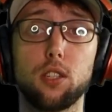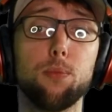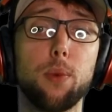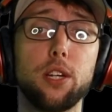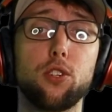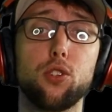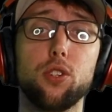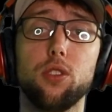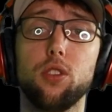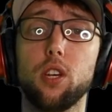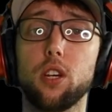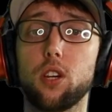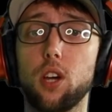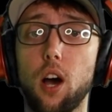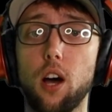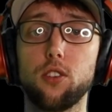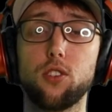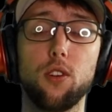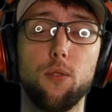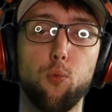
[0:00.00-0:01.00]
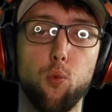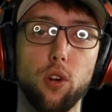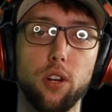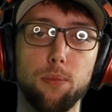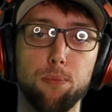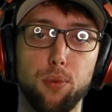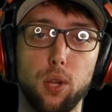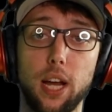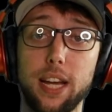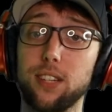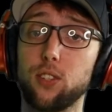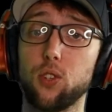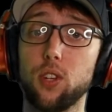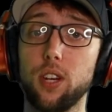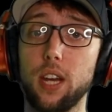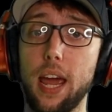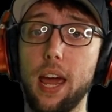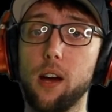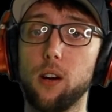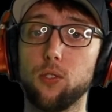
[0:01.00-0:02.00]
to mention the cost of wooden planks and
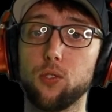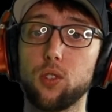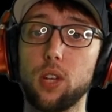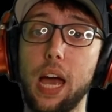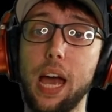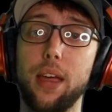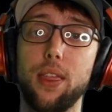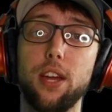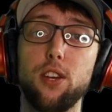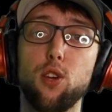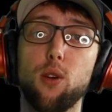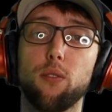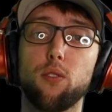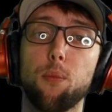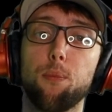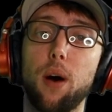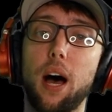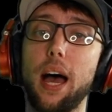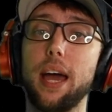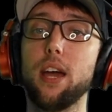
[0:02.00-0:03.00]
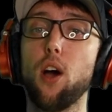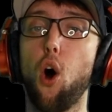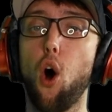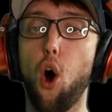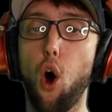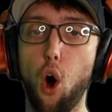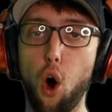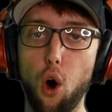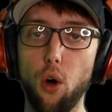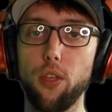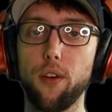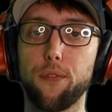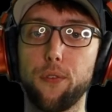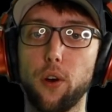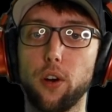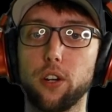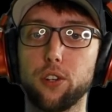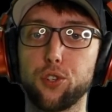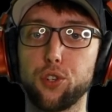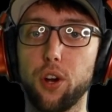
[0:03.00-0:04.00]
nails. Then you have to buy all the
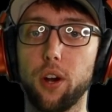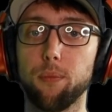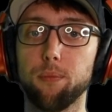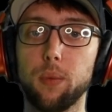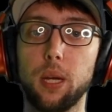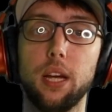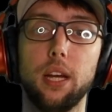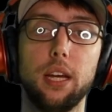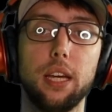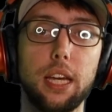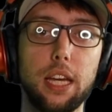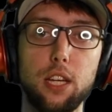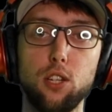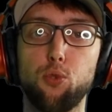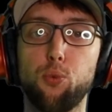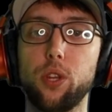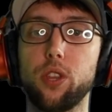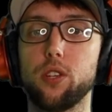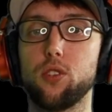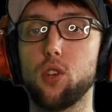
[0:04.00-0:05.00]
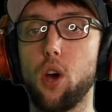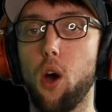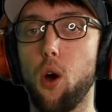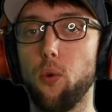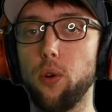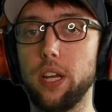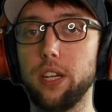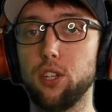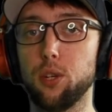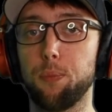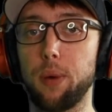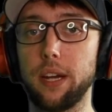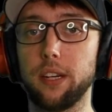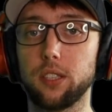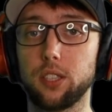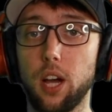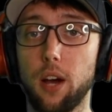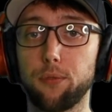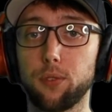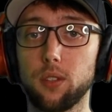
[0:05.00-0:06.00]
furniture. Each with its own
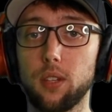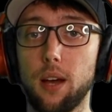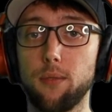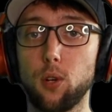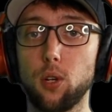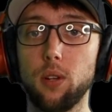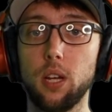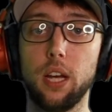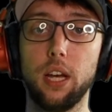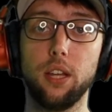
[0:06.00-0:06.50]
independent comfort level,